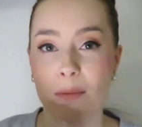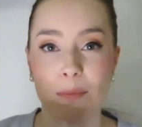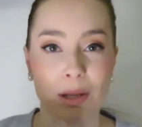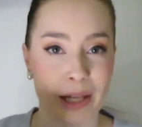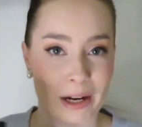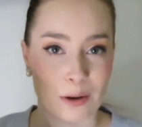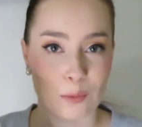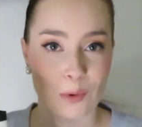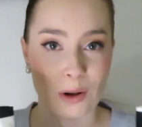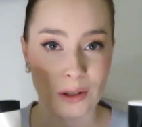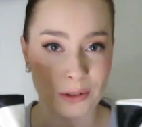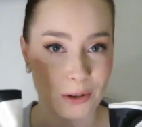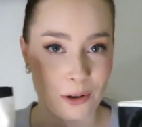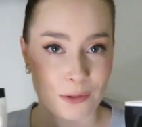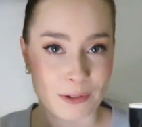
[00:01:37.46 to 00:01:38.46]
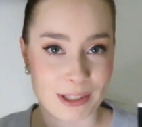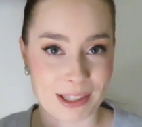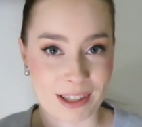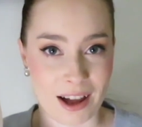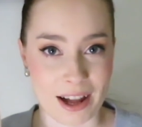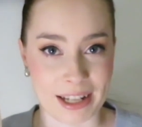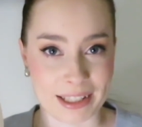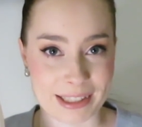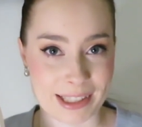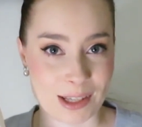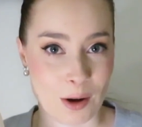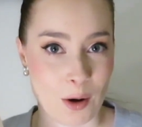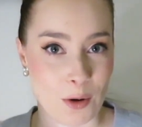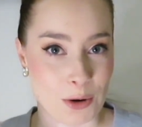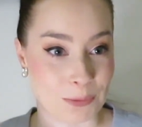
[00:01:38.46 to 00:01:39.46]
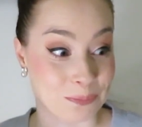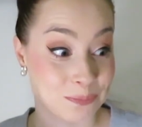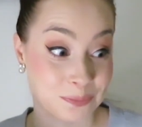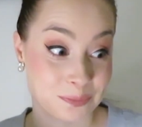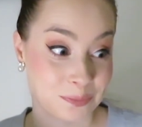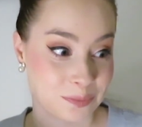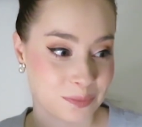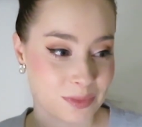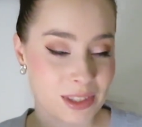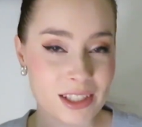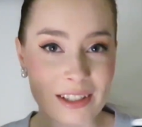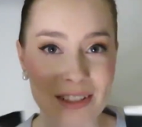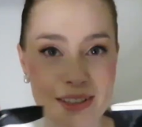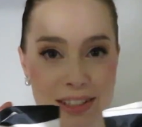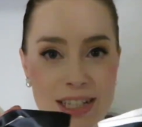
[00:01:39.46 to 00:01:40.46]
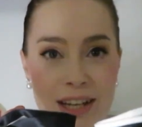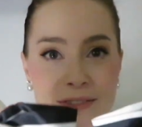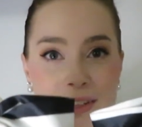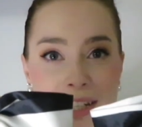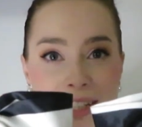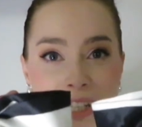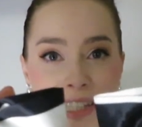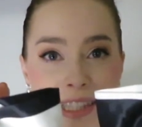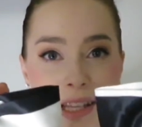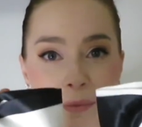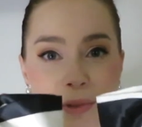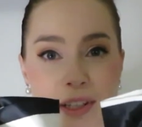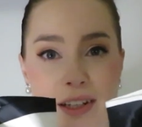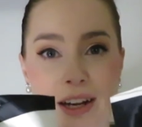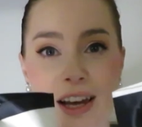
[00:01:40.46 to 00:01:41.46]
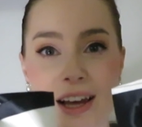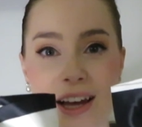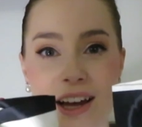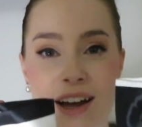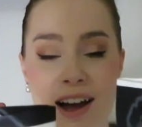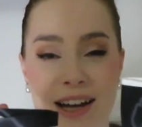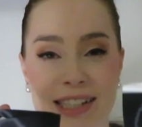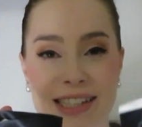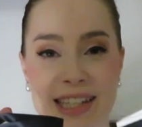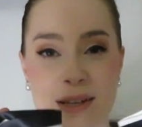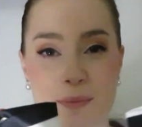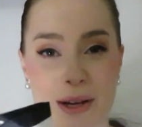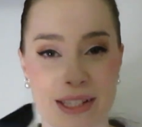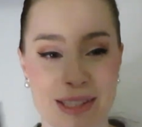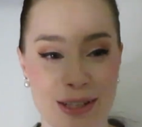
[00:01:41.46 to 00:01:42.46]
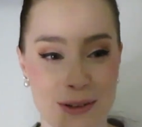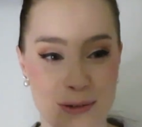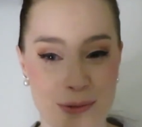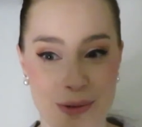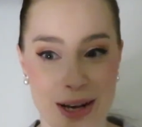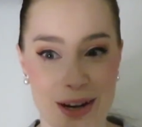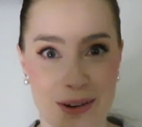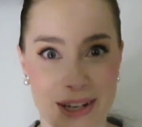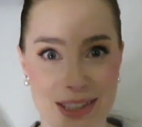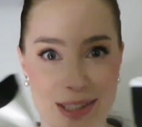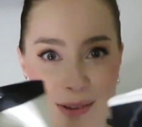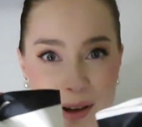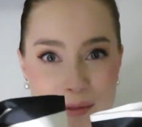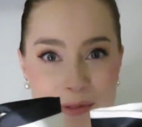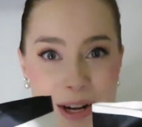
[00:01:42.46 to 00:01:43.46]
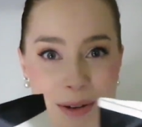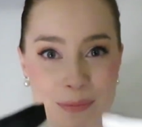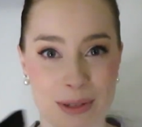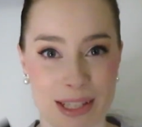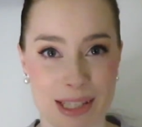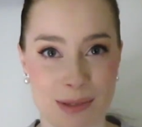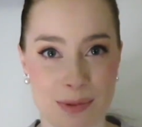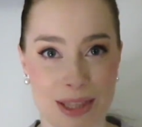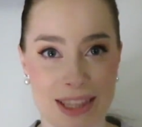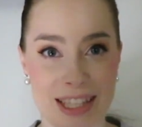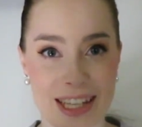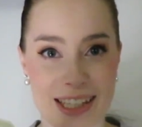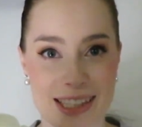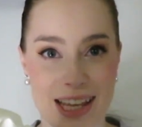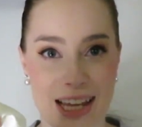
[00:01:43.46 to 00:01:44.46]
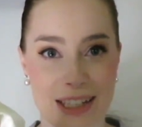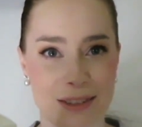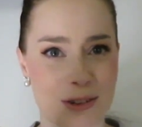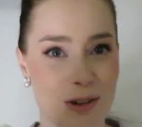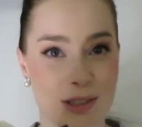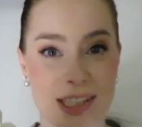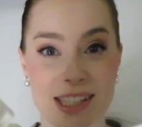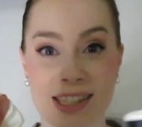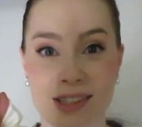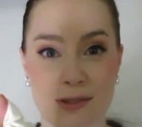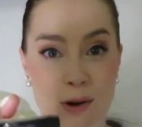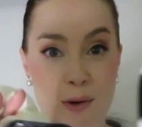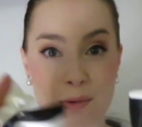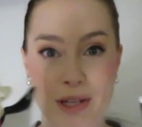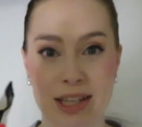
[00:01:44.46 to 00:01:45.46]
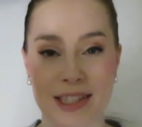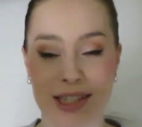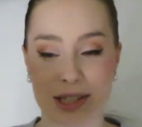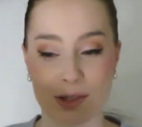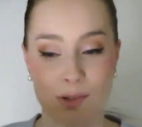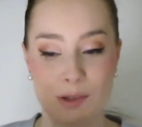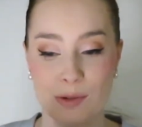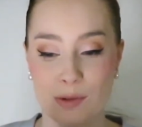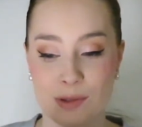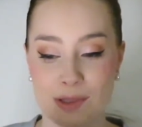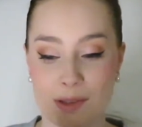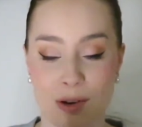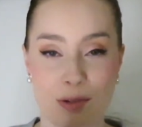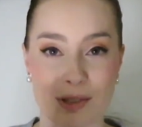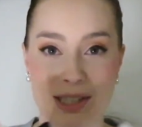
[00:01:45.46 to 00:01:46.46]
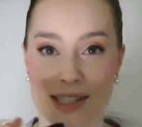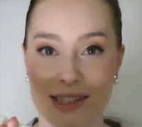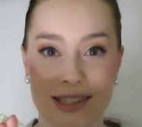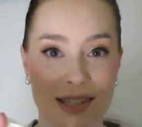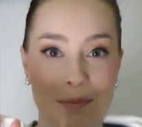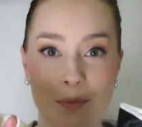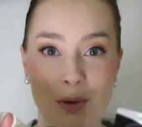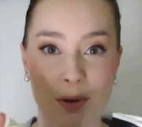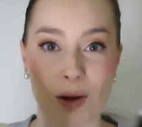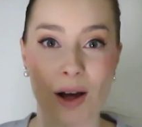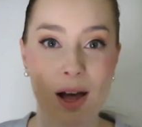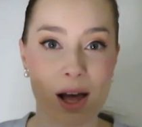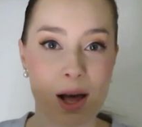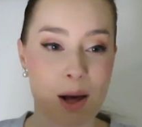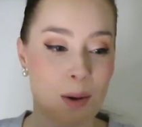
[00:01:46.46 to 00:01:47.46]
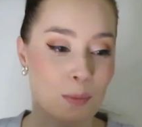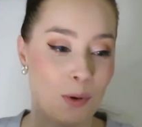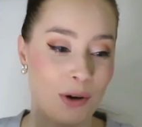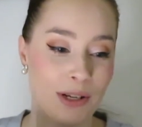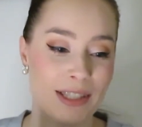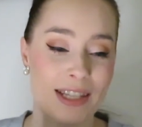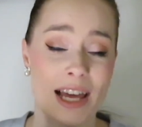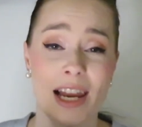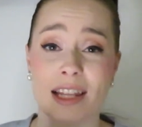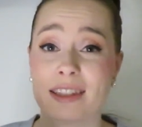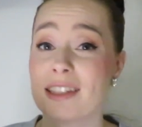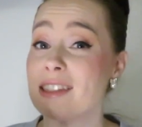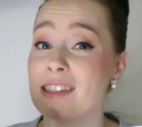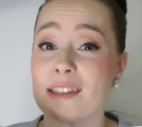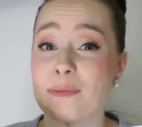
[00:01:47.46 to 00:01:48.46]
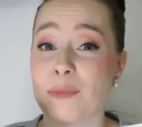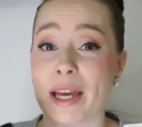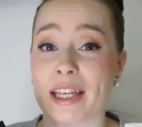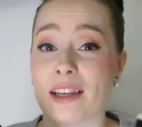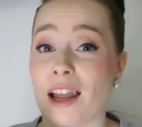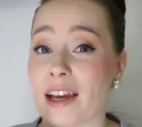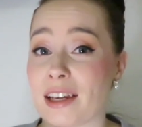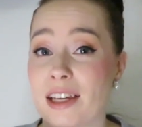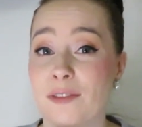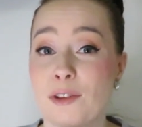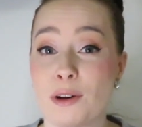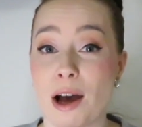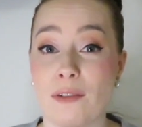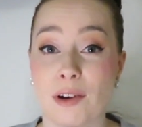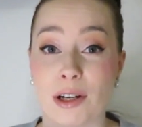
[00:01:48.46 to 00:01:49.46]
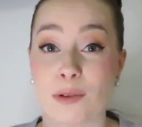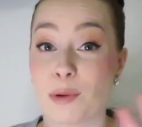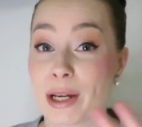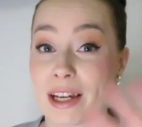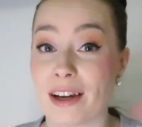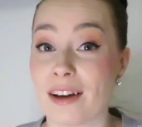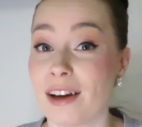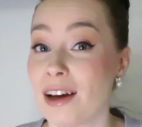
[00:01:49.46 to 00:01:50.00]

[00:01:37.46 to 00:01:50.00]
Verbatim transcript: Blair Waldorf style, so definitely something I see myself wearing. So I'm very pleased with these, and, you know, just so easy to use, you know, just simple ponytail. And this just make, like, if you have a quick